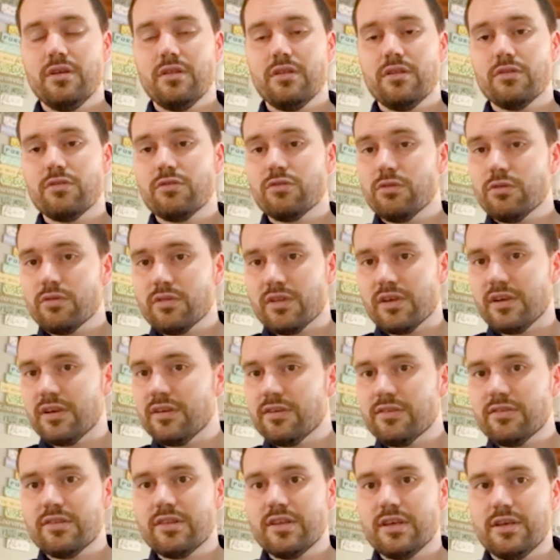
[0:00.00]
The truth
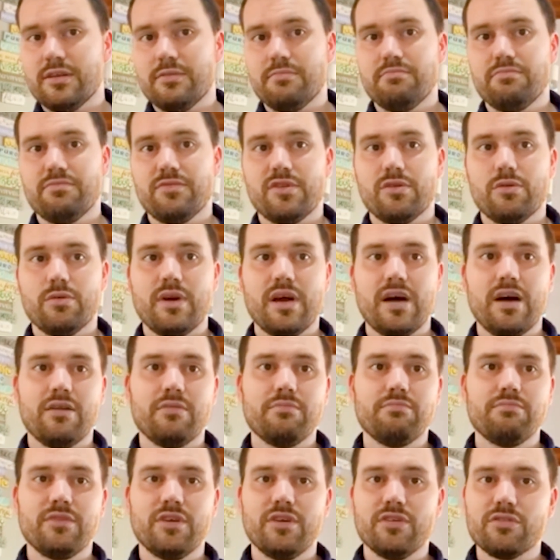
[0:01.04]
is that
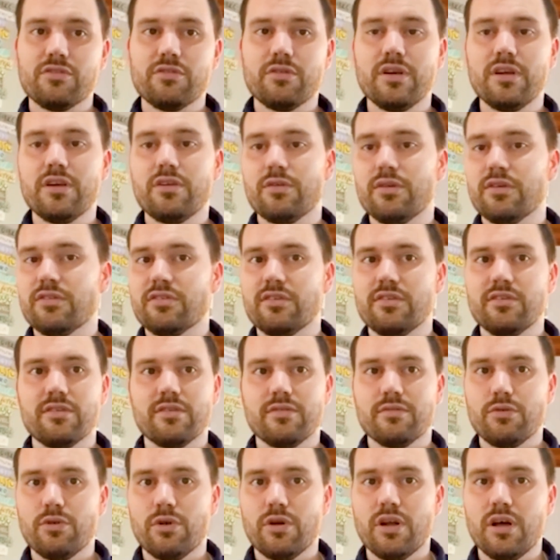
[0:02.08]
throughout history, Christians
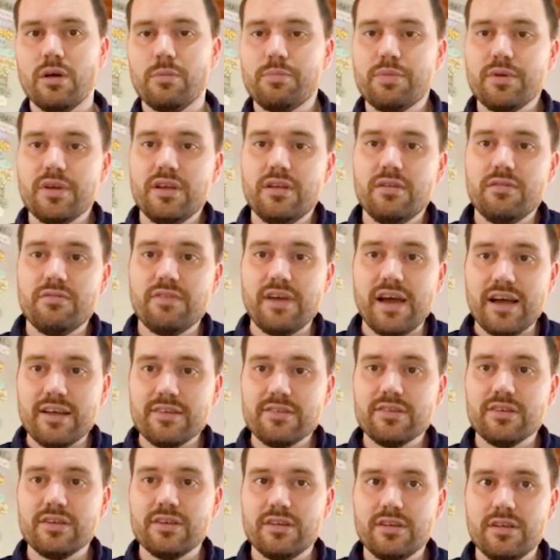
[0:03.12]
have grown up in
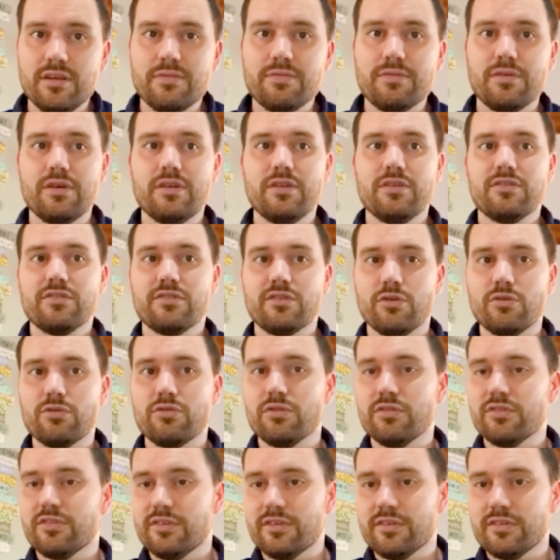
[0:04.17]
vastly different
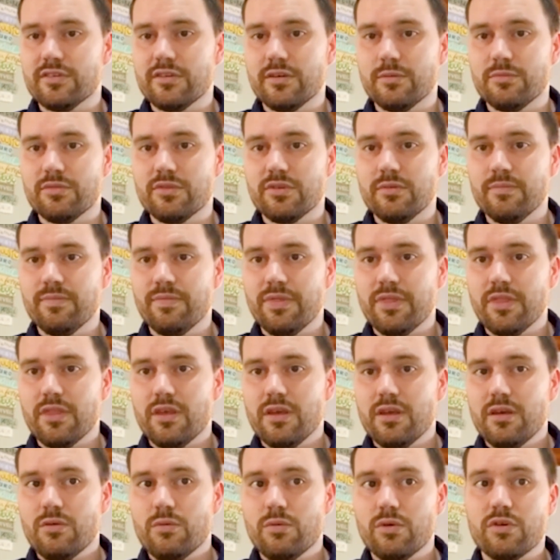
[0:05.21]
social systems,
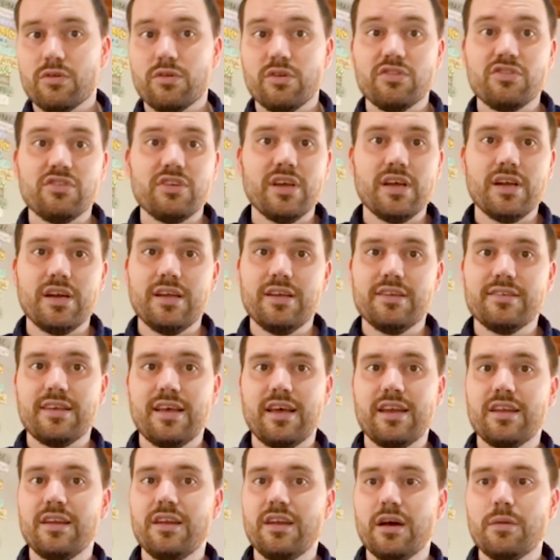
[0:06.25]
where Christianity has
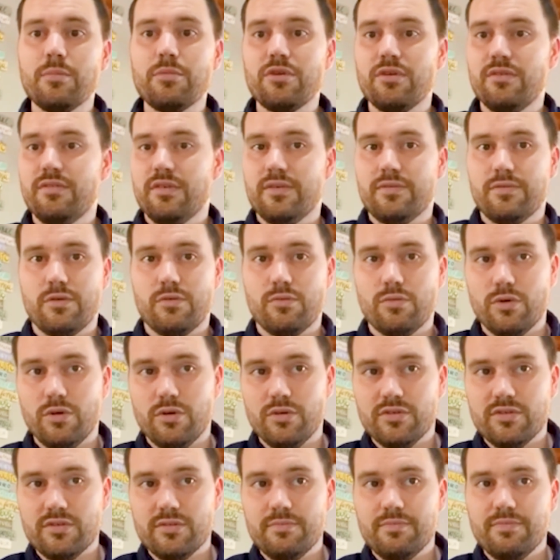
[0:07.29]
had a number of different
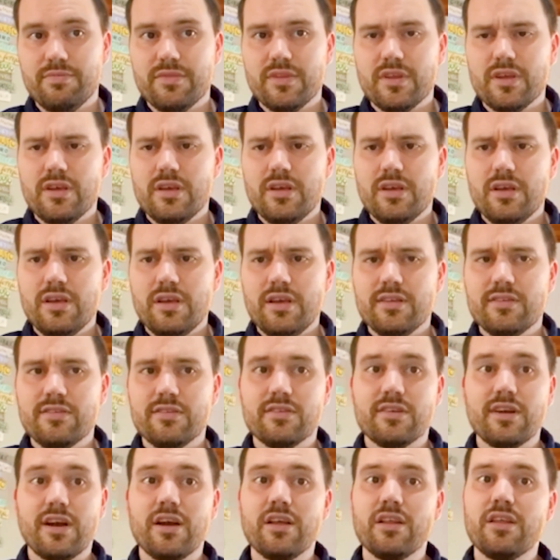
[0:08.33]
roles. It's
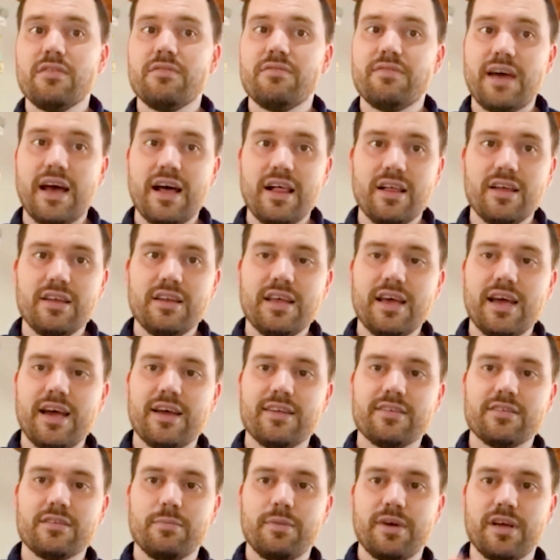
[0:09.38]
entirely valid to
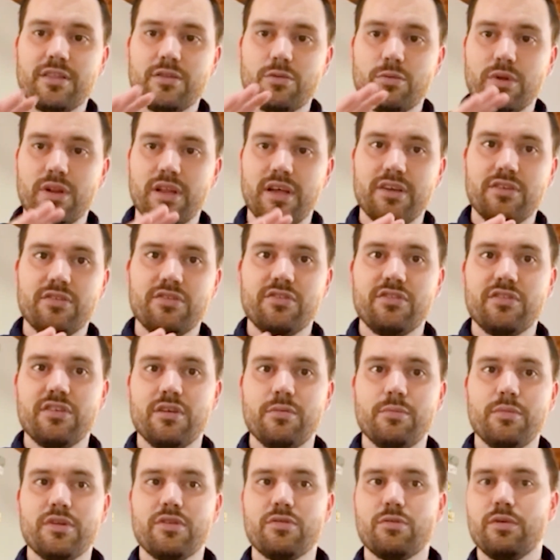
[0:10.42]
ask about the
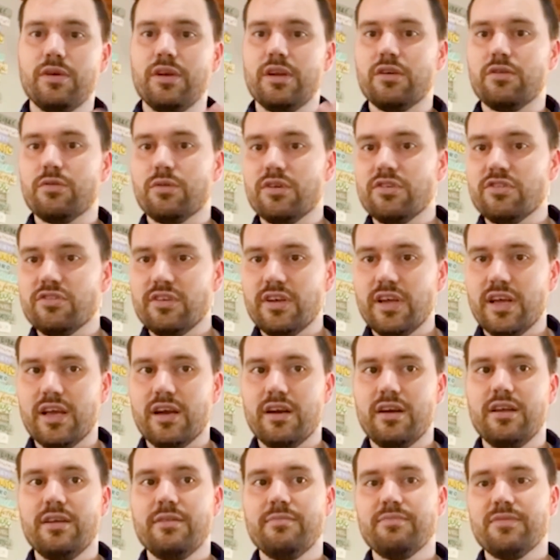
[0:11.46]
relationship between
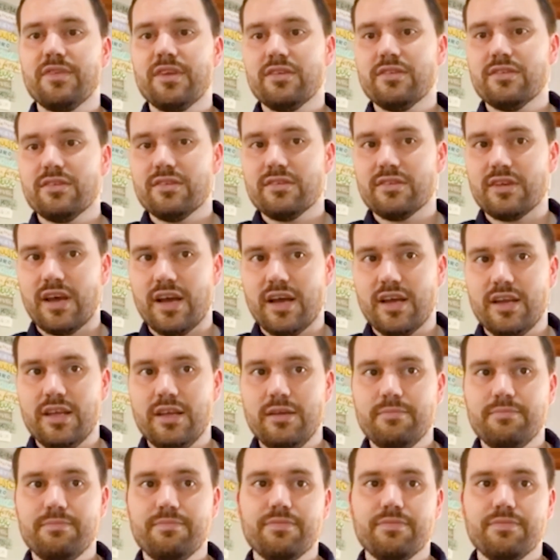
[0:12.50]
Christianity and society,